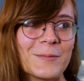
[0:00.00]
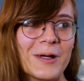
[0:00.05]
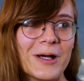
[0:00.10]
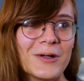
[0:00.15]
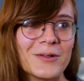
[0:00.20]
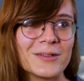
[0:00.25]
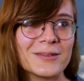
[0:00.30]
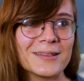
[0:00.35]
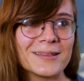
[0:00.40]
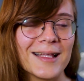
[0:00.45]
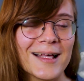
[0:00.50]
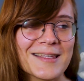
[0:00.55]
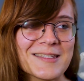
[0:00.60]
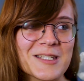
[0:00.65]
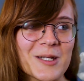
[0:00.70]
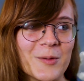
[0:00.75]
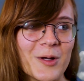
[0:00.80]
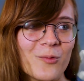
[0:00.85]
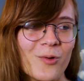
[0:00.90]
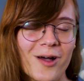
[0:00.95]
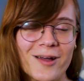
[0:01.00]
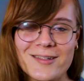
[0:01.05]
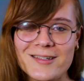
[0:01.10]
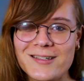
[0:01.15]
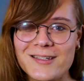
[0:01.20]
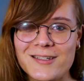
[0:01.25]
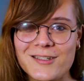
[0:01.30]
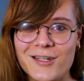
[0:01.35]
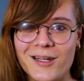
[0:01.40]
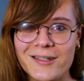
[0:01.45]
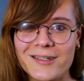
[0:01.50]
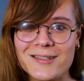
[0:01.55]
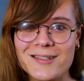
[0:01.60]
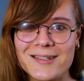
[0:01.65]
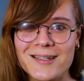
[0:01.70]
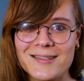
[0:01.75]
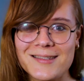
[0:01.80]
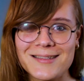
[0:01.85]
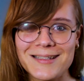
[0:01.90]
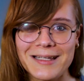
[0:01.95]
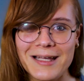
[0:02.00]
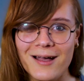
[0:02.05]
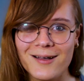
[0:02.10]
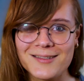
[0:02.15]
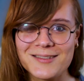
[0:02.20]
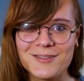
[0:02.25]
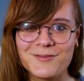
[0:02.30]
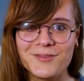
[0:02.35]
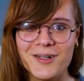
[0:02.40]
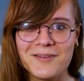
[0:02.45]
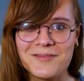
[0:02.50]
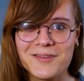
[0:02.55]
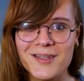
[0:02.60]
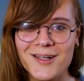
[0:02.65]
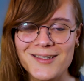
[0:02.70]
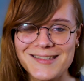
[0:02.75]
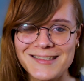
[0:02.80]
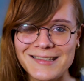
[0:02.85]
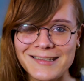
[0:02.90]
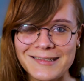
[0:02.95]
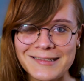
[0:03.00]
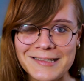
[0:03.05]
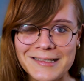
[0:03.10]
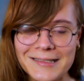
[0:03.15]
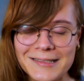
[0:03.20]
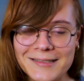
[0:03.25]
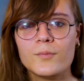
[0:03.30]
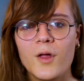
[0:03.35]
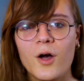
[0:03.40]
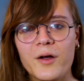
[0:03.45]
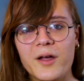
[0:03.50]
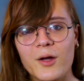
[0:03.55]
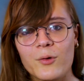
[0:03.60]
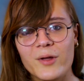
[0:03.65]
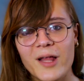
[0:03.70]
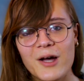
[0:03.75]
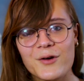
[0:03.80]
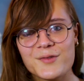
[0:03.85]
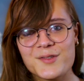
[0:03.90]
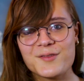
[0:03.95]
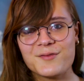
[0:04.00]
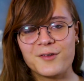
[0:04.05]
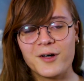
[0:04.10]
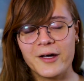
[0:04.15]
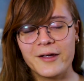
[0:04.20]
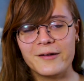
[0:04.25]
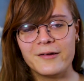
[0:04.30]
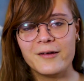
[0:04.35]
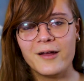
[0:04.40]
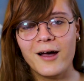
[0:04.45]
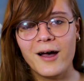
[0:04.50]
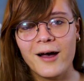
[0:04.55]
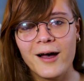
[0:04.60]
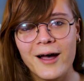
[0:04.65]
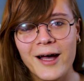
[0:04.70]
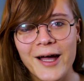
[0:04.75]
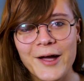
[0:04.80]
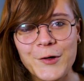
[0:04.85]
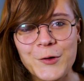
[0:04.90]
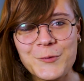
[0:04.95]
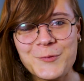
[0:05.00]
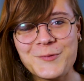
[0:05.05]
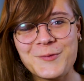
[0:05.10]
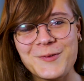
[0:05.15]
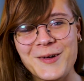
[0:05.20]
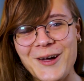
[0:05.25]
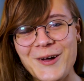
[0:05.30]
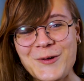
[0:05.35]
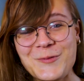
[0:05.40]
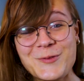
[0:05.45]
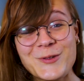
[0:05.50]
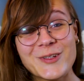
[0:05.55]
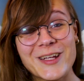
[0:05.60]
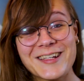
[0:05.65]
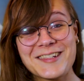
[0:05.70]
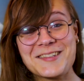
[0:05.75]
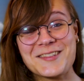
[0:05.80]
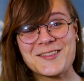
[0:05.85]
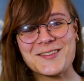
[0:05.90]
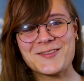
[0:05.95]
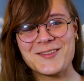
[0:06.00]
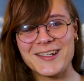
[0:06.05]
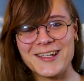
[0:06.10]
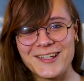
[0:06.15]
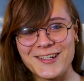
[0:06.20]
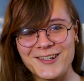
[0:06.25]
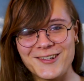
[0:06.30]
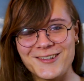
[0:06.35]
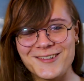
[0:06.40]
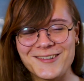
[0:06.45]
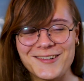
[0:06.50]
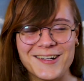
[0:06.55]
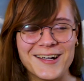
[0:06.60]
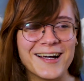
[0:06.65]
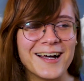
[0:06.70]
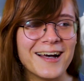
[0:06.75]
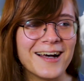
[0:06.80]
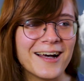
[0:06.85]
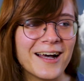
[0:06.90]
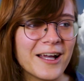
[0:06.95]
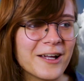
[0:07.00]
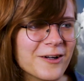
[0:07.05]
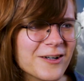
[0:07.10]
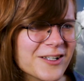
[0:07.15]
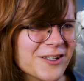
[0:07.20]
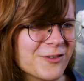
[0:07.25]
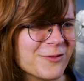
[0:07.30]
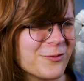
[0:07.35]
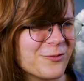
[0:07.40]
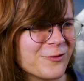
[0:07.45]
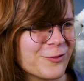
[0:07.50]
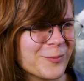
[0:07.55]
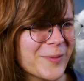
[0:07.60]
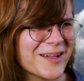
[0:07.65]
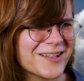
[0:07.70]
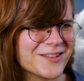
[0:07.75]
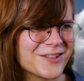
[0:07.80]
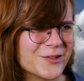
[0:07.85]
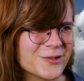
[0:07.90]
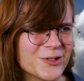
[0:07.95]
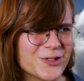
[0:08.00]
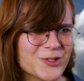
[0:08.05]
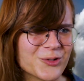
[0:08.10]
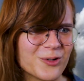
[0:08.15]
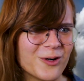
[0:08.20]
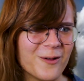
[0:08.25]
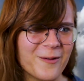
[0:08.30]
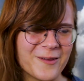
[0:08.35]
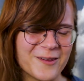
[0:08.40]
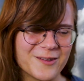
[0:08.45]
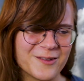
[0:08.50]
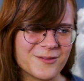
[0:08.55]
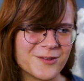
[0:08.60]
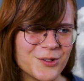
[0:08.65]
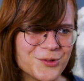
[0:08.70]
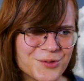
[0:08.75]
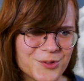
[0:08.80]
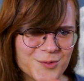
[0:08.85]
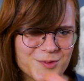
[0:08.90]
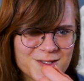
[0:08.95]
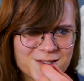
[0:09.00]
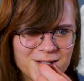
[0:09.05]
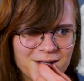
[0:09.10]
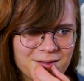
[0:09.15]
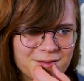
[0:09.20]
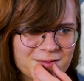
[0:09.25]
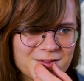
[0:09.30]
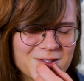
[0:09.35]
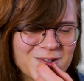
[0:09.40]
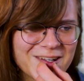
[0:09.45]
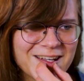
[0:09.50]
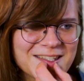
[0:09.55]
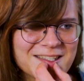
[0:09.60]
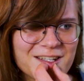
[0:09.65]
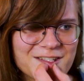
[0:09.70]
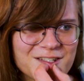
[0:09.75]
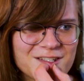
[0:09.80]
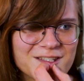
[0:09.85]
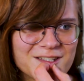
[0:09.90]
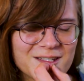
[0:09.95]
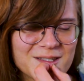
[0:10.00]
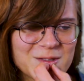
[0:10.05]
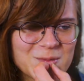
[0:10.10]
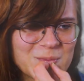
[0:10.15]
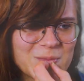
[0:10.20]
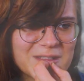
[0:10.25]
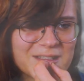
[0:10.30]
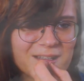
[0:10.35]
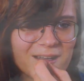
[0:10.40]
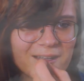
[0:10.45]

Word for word: about last time I watched Chuck E. Cheese in the Galaxy 5000. Okay, well that was fun. Uh, I hope I hope you liked this video. Uh, I already reminded you to do all the YouTube stuff, so I guess I should just be